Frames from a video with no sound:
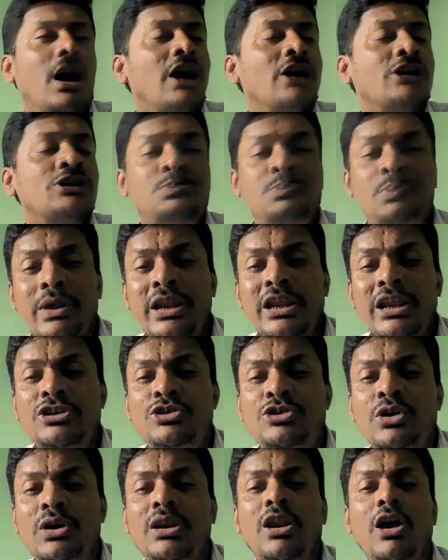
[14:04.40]
a
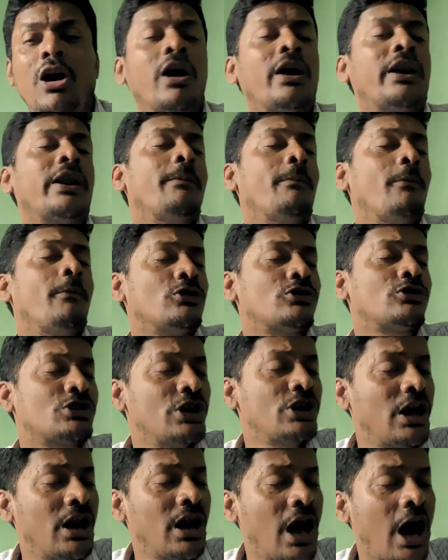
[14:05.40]
spiritual or
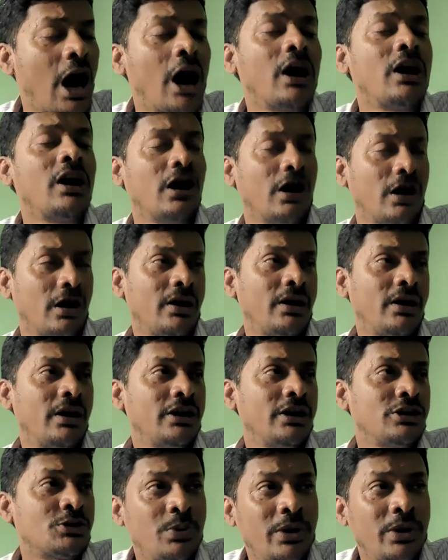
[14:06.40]
emotional hunger.
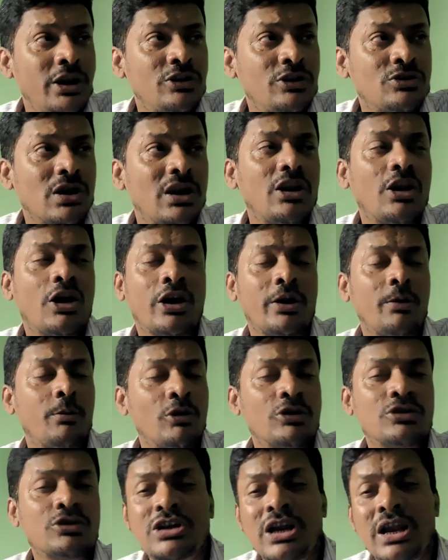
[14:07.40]
Spiritual or
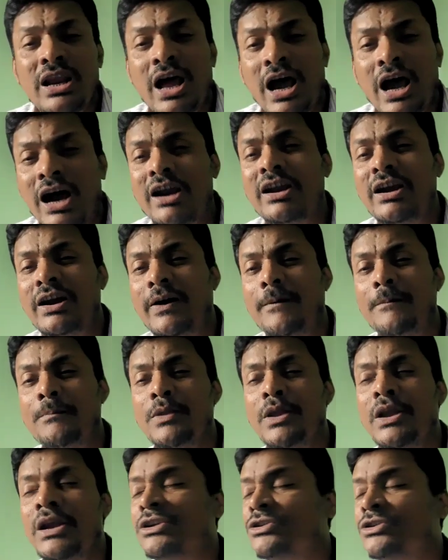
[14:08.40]
emotional hunger.
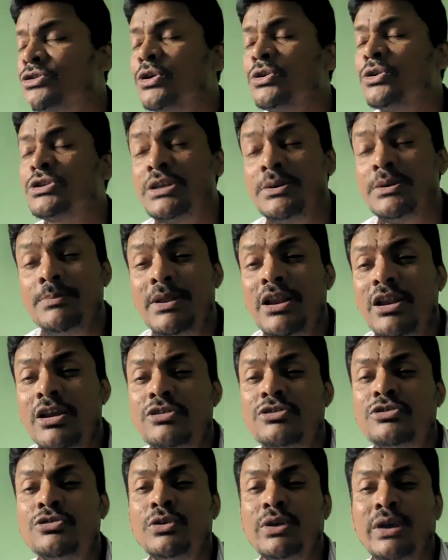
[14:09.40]
So
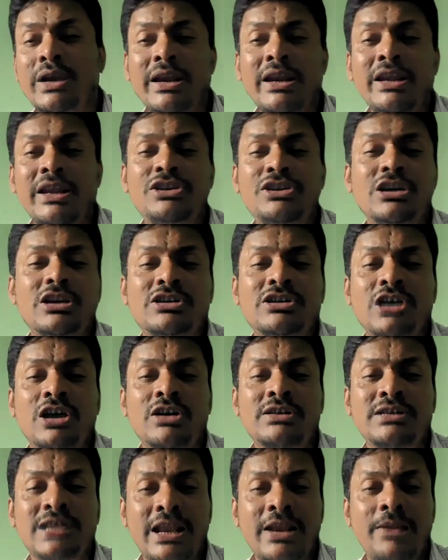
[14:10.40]
similar to religious
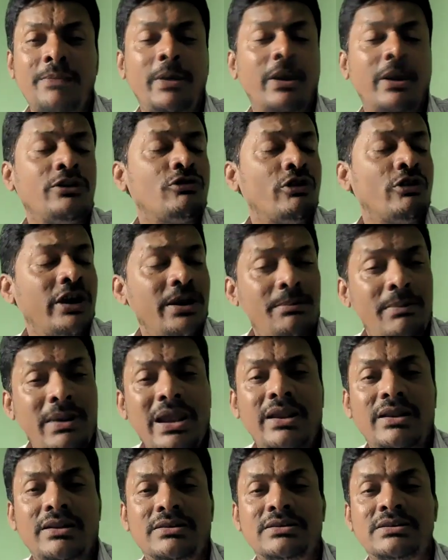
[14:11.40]
or celebratory
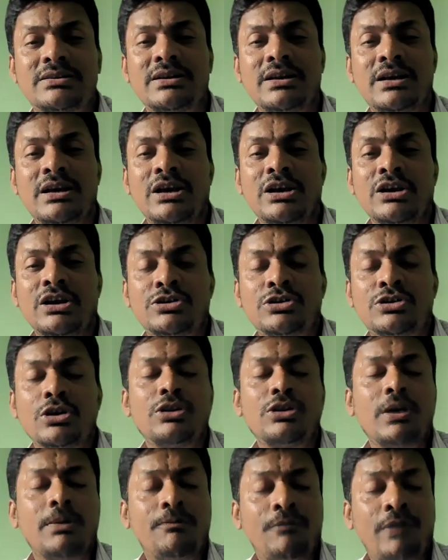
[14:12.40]
meals.
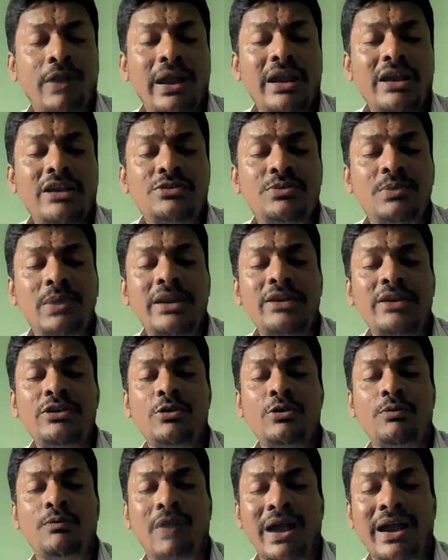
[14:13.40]
So the phrase when
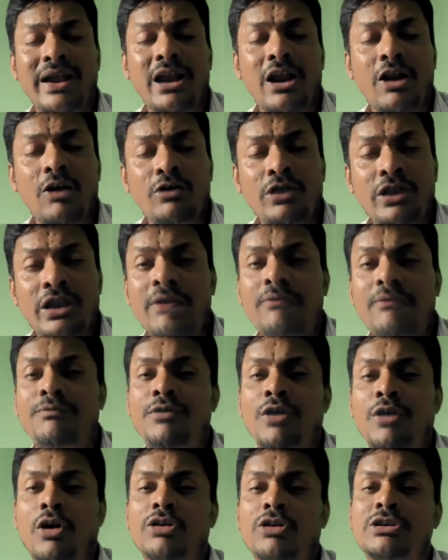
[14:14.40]
you find out give
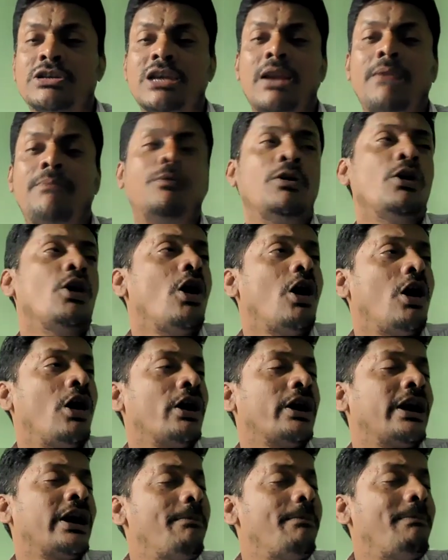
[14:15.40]
yourself
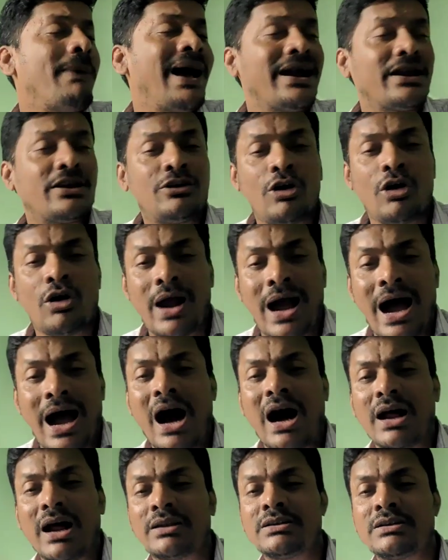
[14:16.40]
or give back your
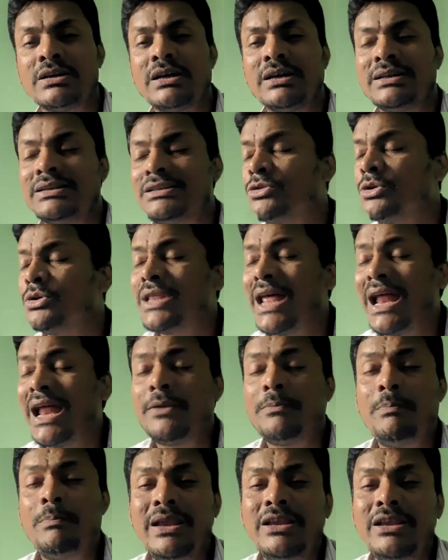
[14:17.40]
heart. So
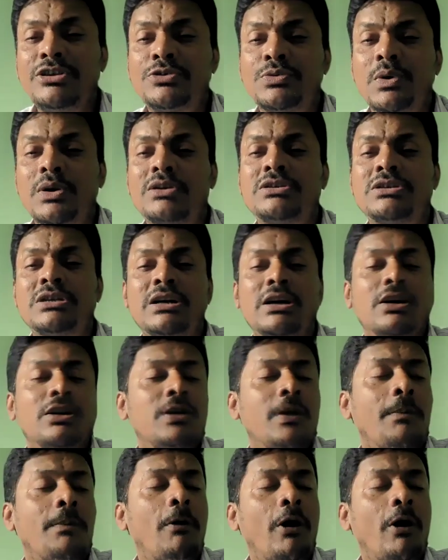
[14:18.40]
that means what
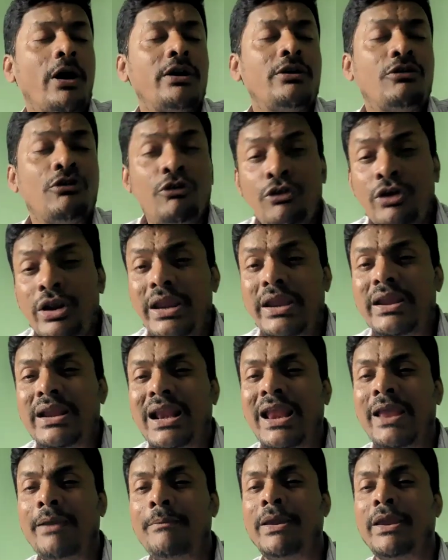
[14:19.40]
the poet
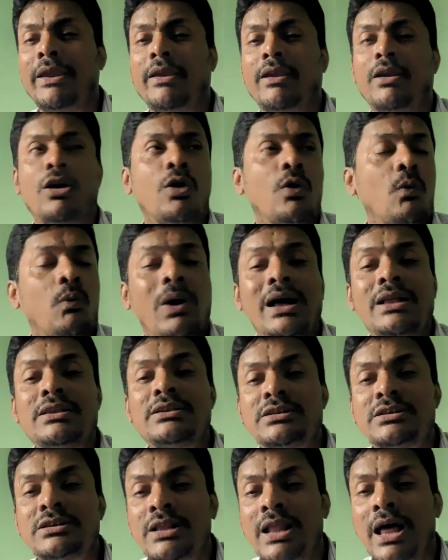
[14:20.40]
reclaiming
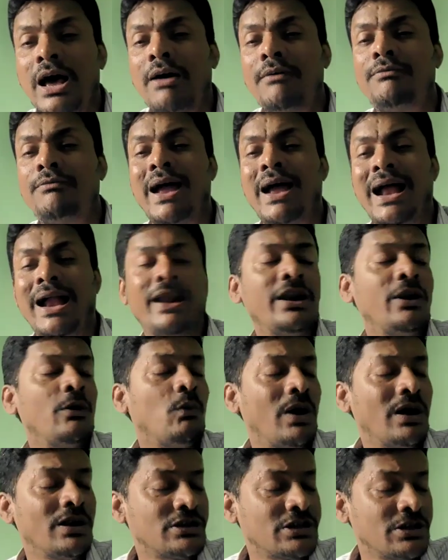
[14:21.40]
one's love and
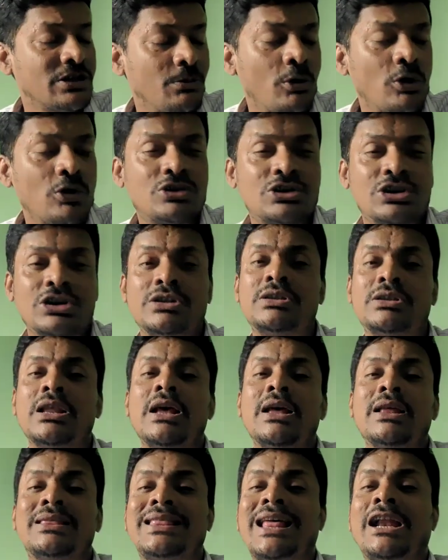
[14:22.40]
one's emotion
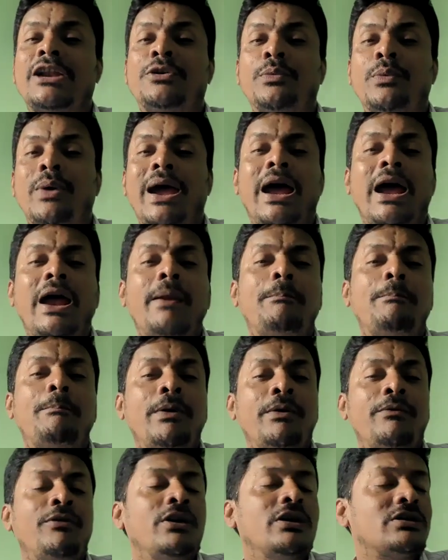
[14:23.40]
that were
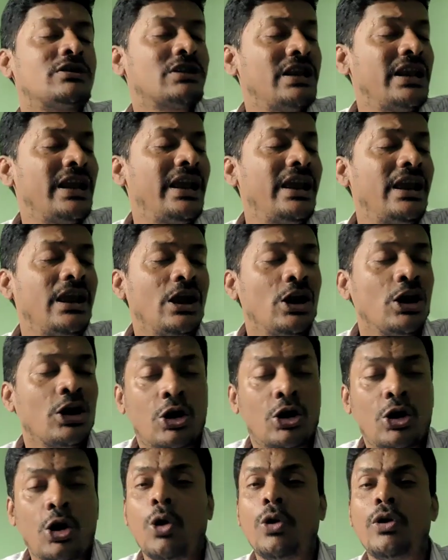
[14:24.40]
previously
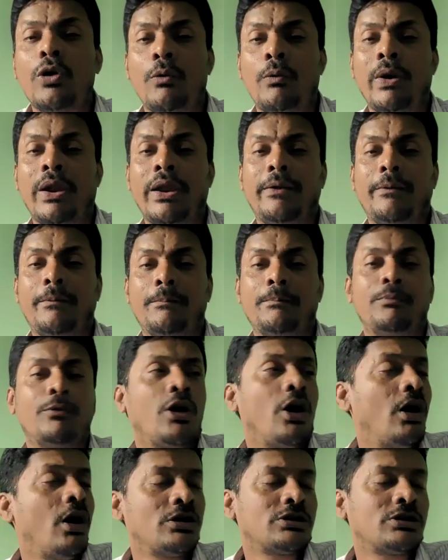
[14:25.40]
thrown away
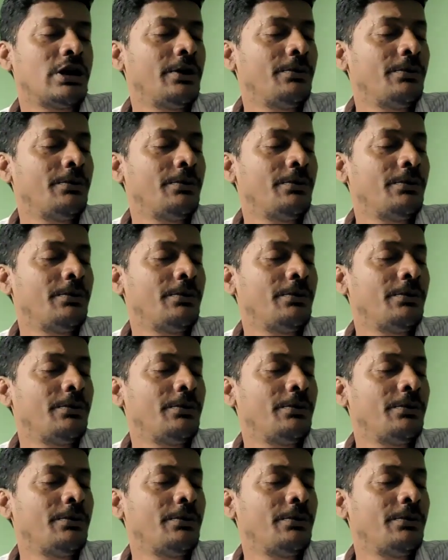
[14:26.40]
or